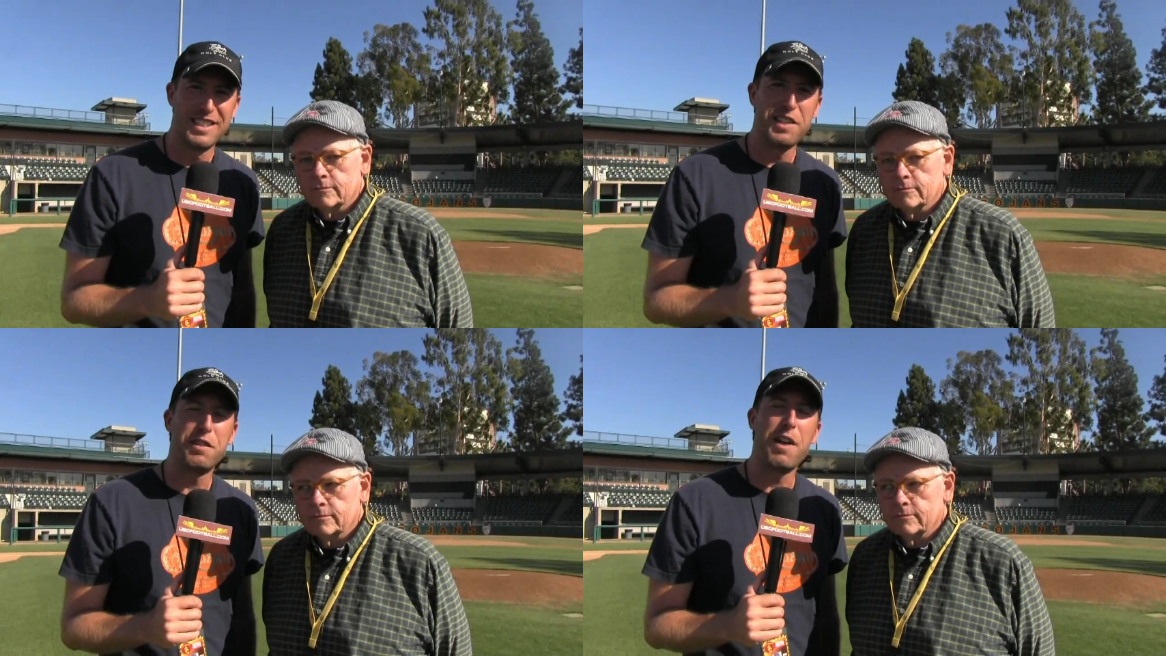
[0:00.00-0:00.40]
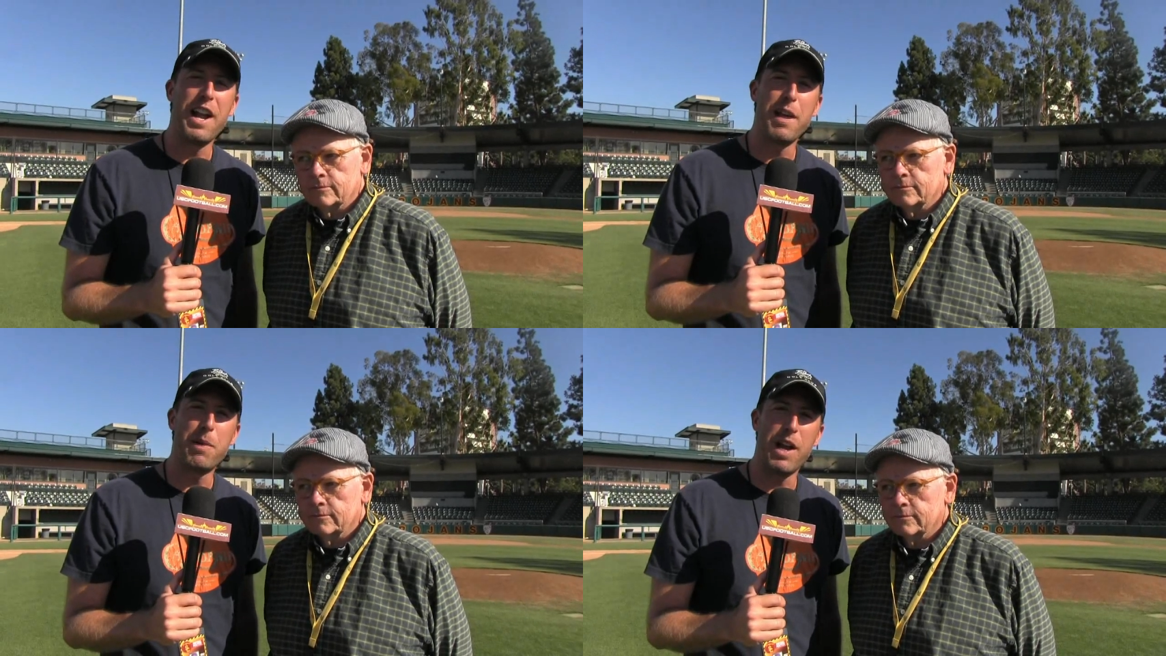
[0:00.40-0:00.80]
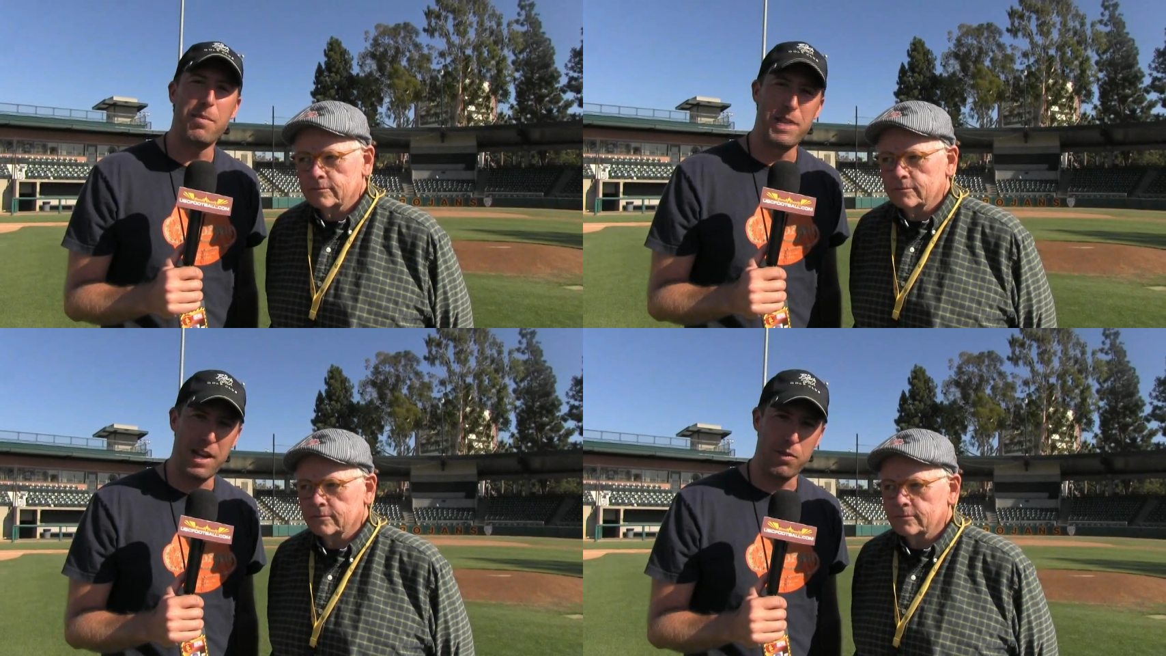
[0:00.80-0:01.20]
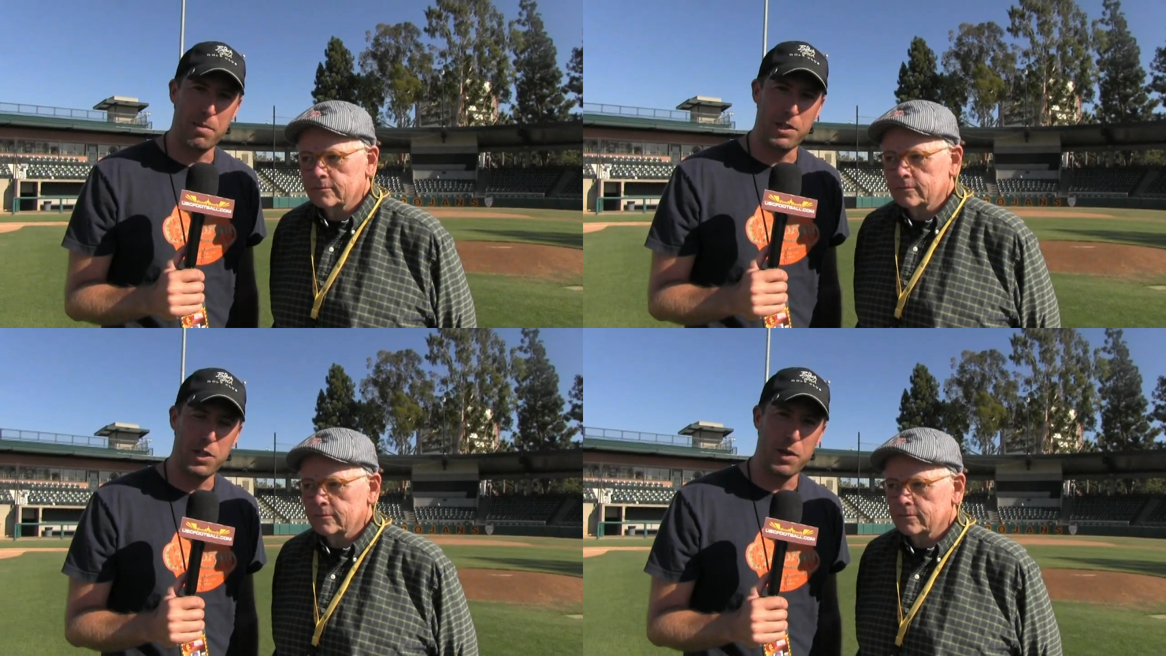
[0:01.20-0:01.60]
Speaker 1: This is Ryan Abraham, Dan
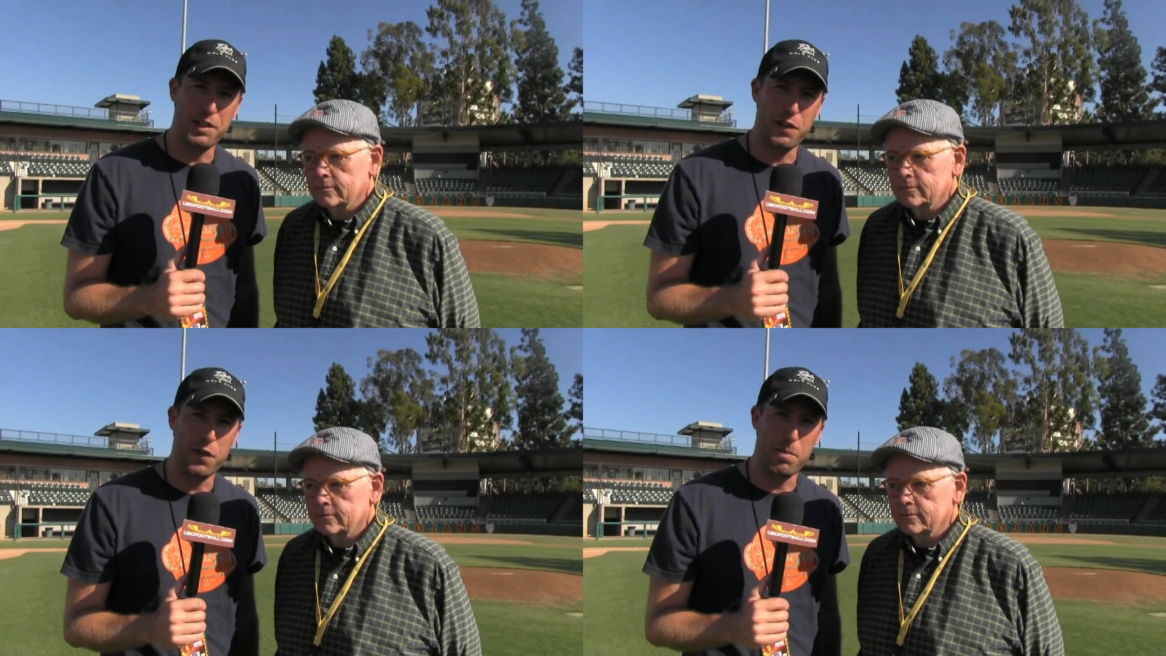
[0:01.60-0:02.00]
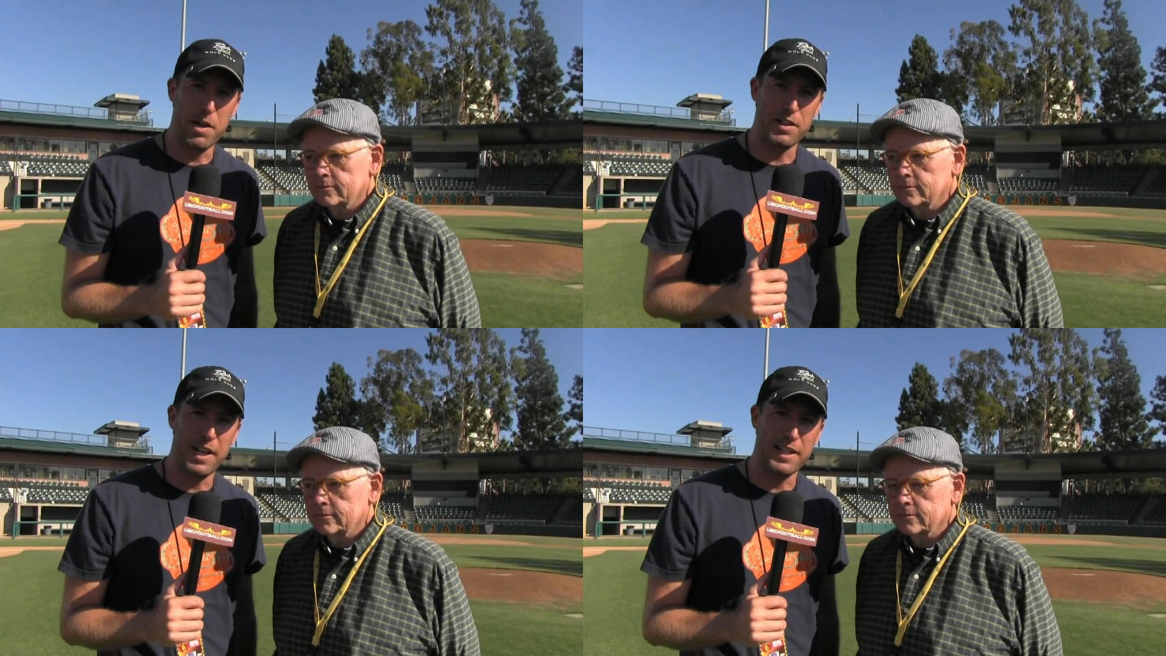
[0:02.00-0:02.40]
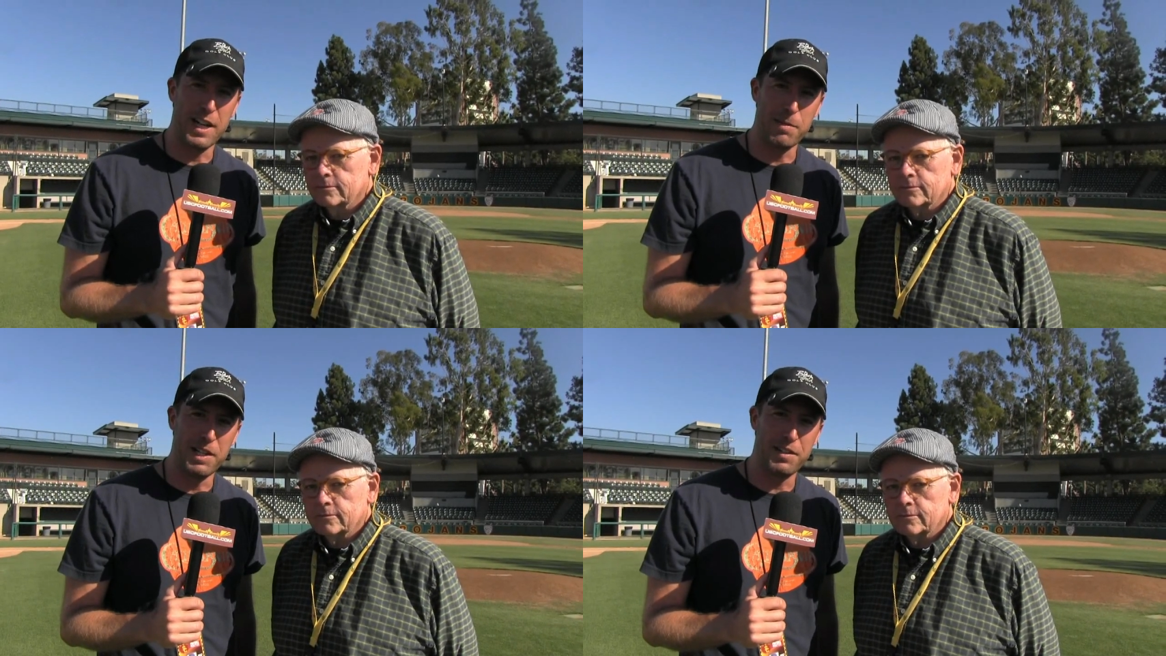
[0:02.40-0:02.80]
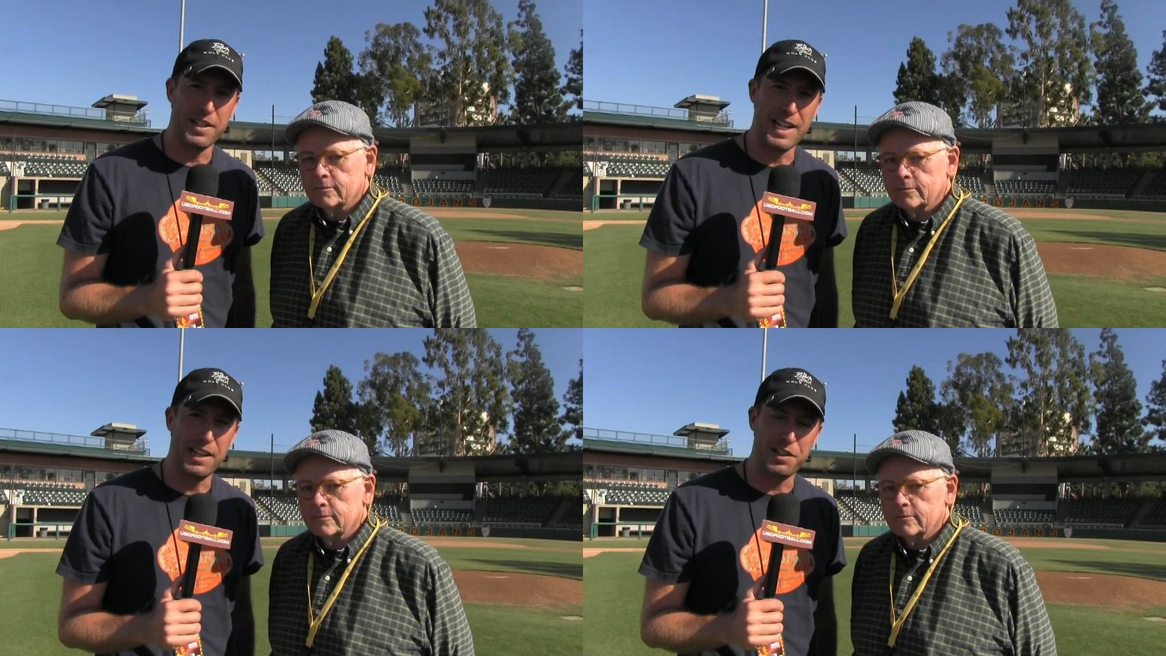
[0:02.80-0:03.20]
Weber, USCFootball.com. Instant
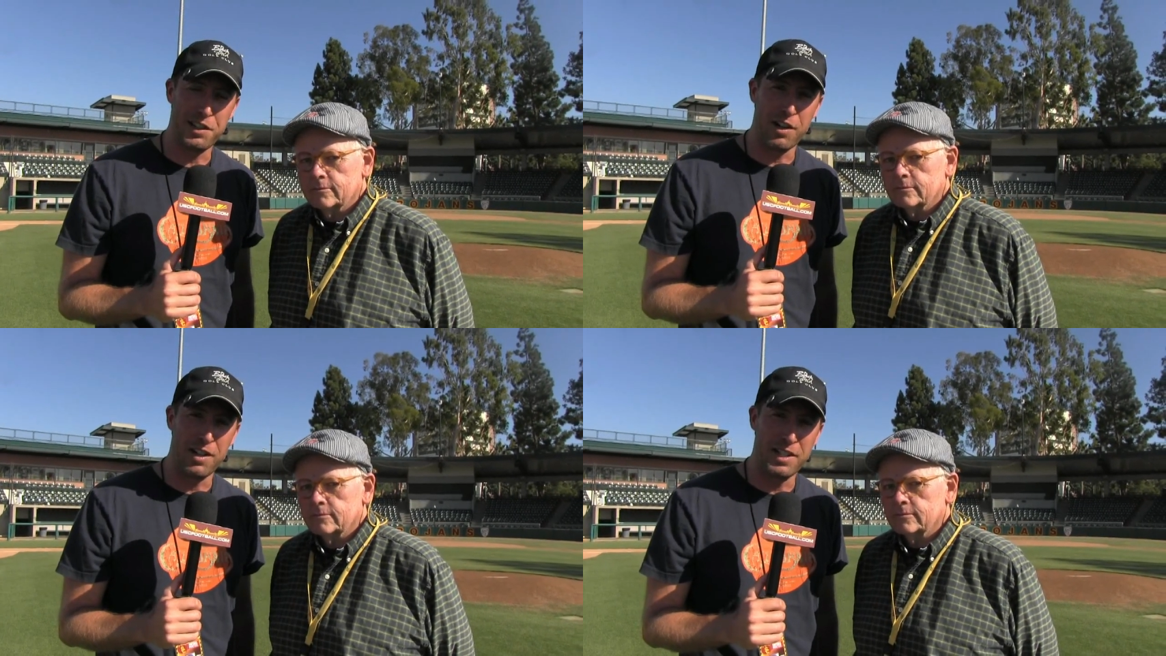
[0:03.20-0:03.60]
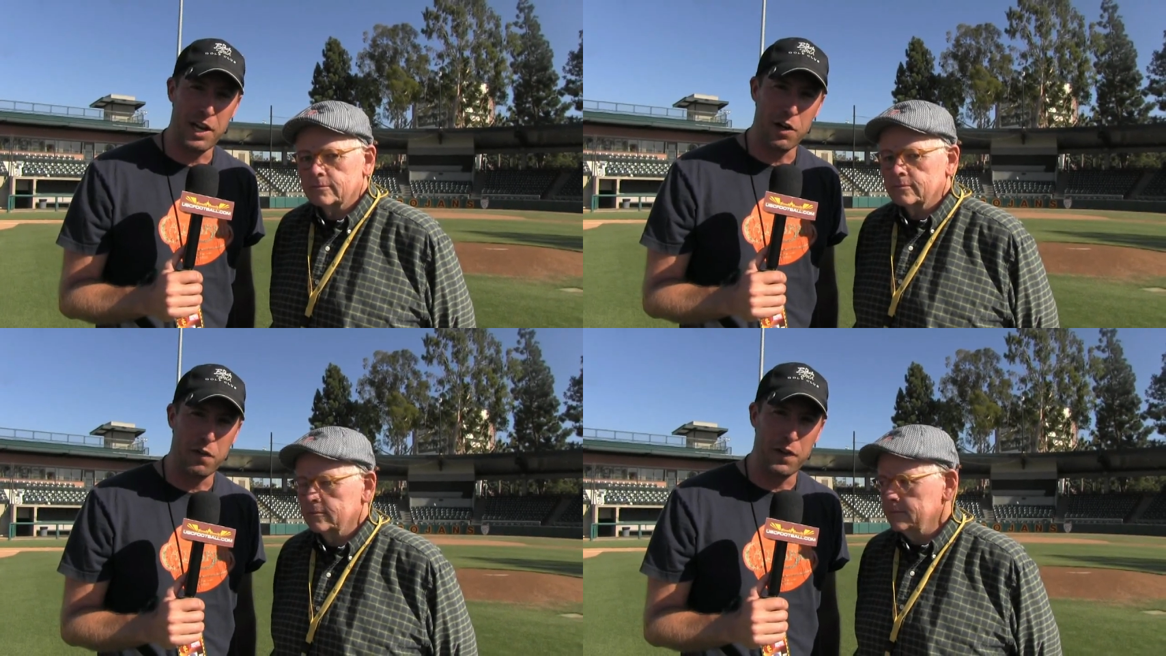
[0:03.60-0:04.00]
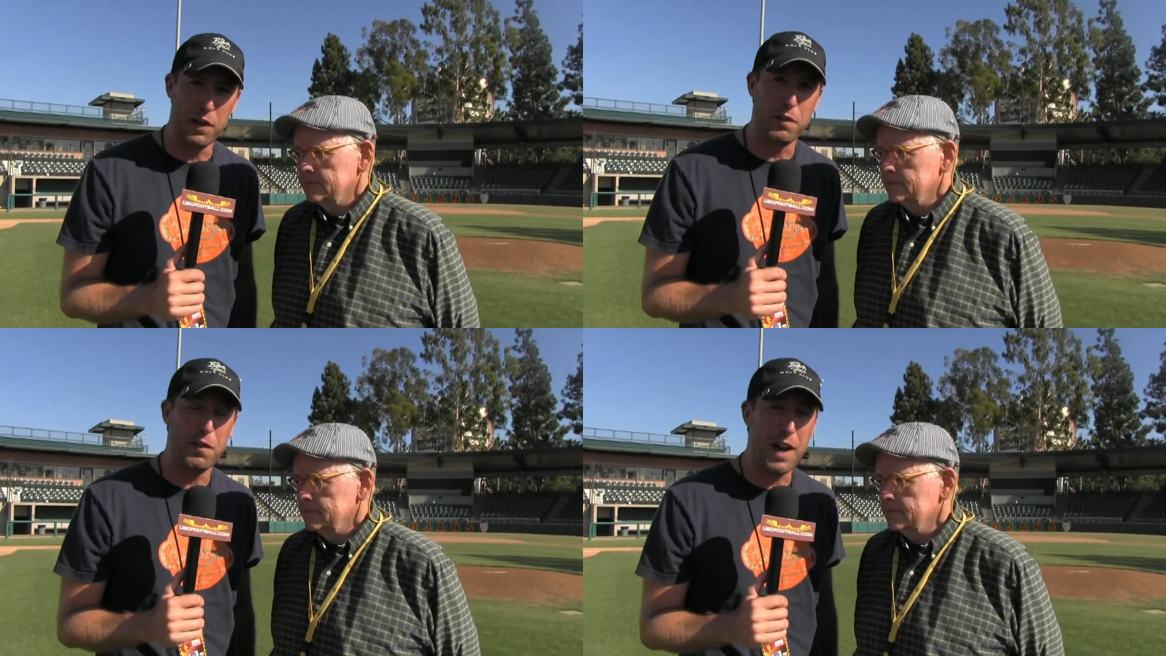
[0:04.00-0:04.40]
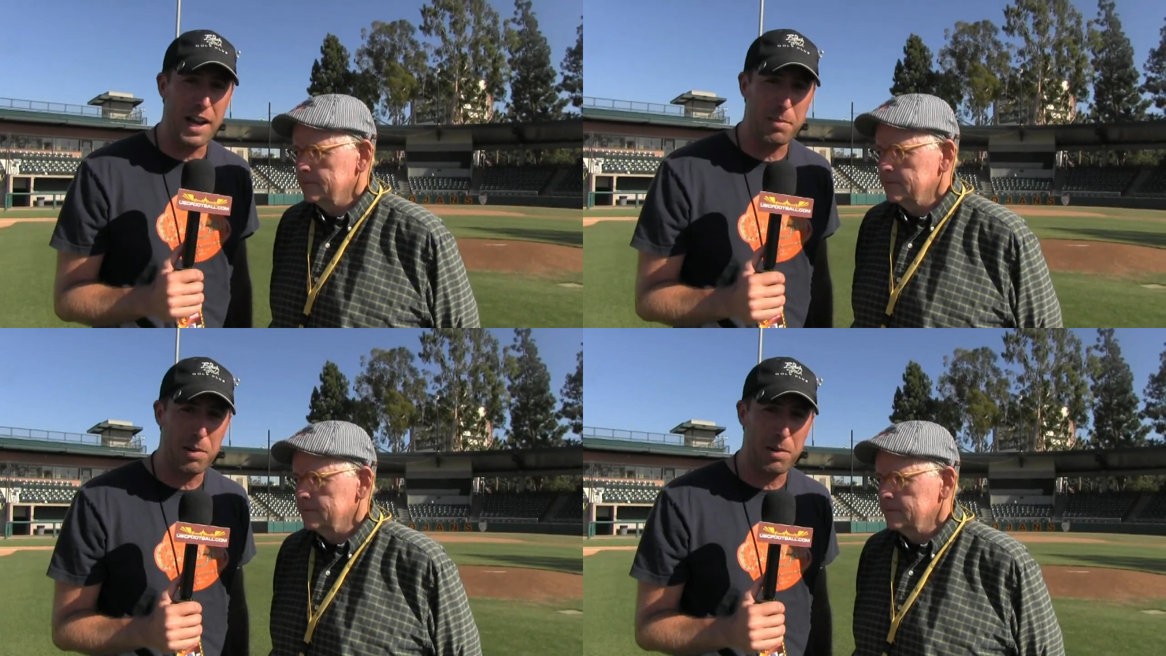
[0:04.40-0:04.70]
analysis here on Dedeaux Field. Friday